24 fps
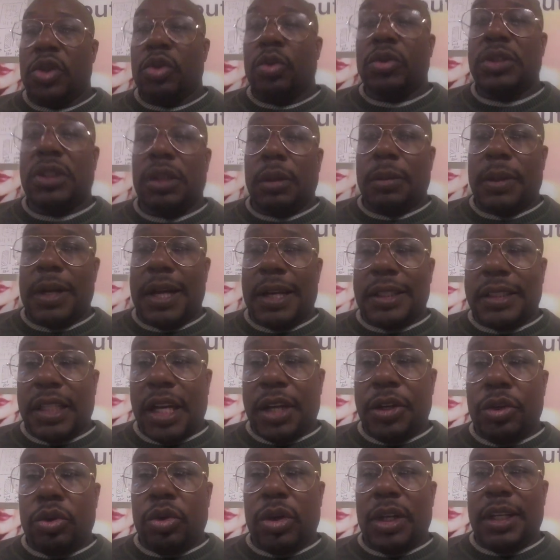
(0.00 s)
What's up, guys? How
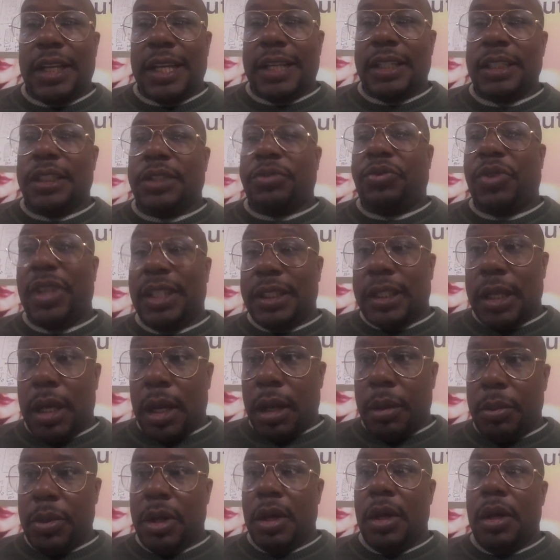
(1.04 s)
you doing today? This is Philly
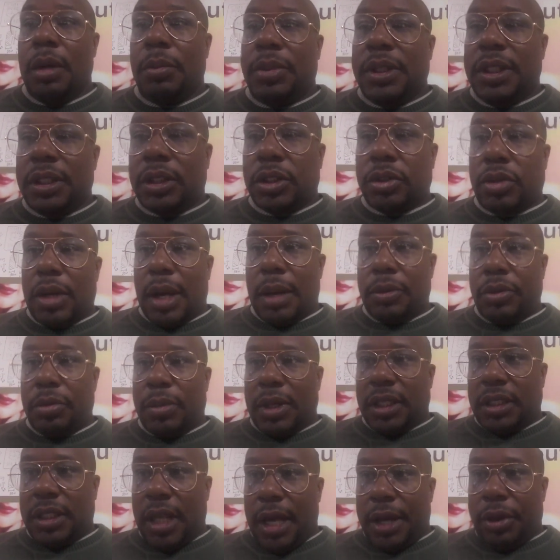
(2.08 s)
Dom. Please subscribe to
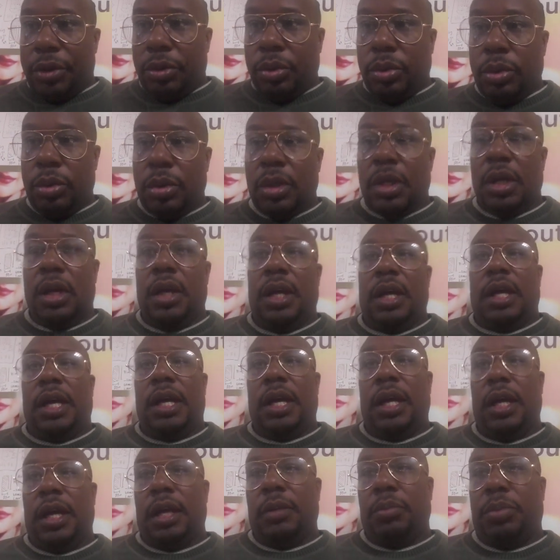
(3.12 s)
my channel,
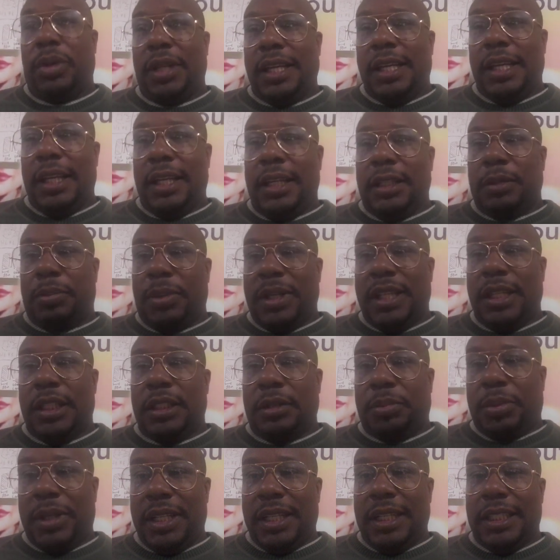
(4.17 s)
and please,
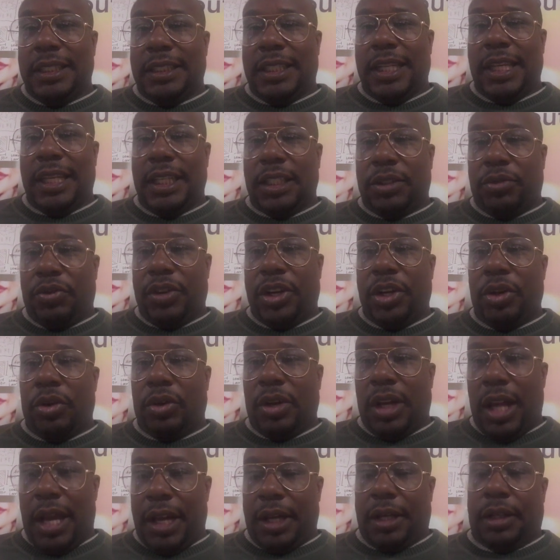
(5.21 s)
please, please give this video a
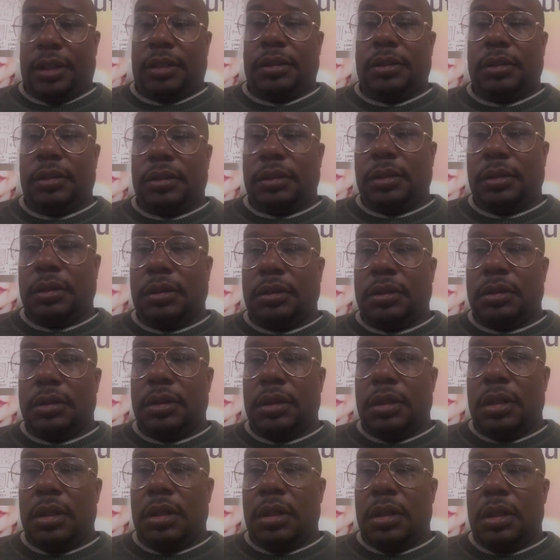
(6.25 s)
like.
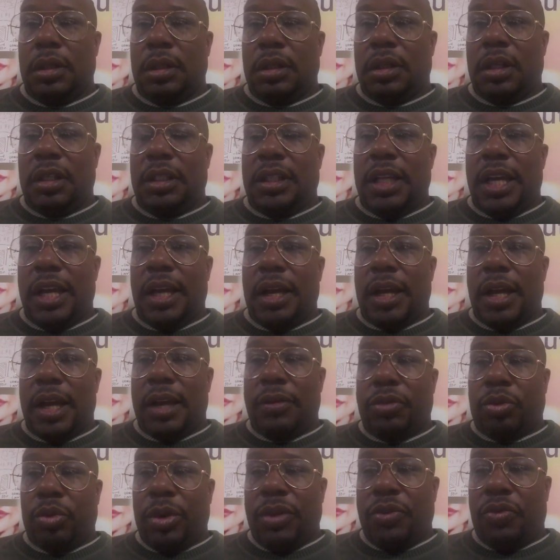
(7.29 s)
Today, I
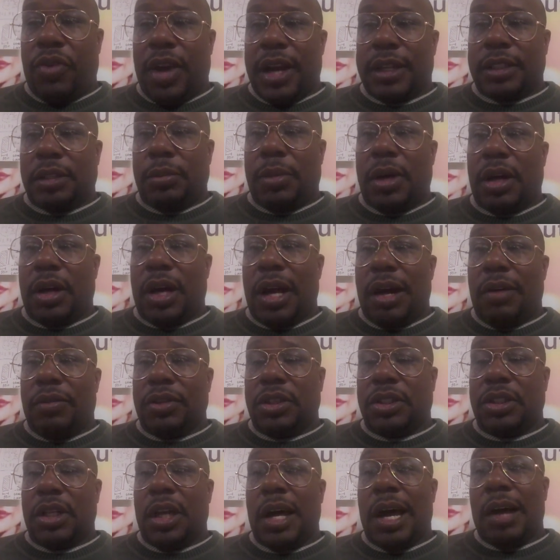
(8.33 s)
have three facts about El
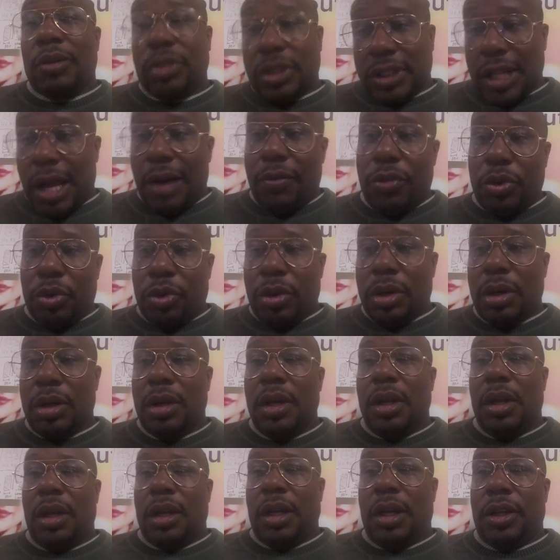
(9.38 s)
Salvador
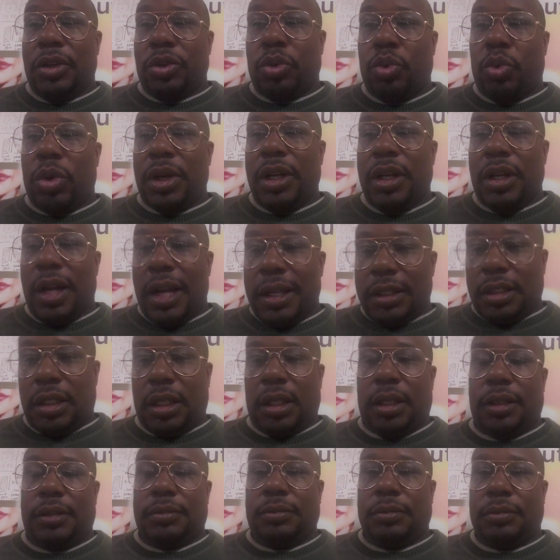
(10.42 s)
in
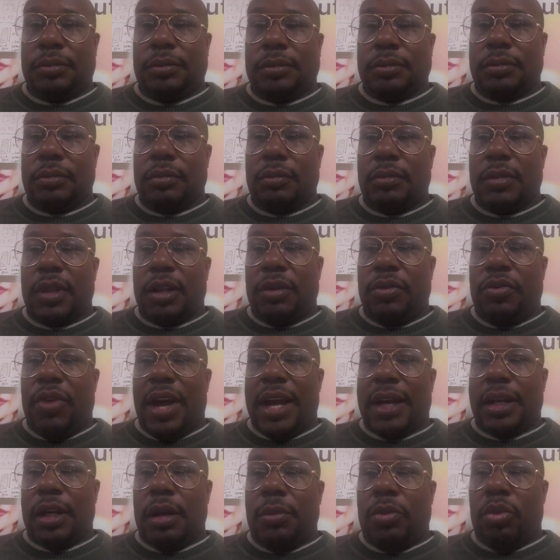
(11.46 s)
2019.
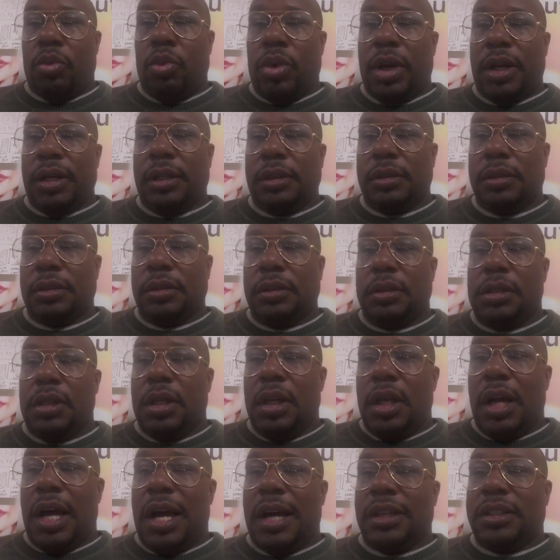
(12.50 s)
Fact number
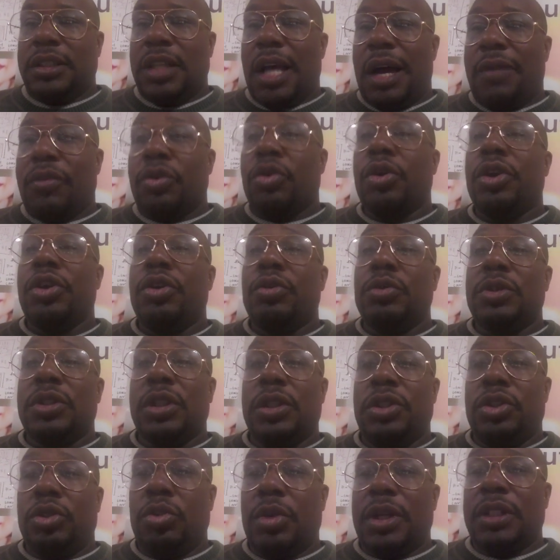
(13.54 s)
one, El Salvador
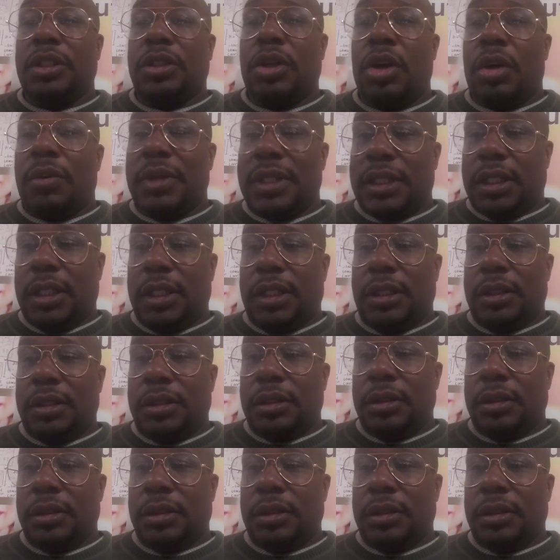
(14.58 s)
uses U.S. currency.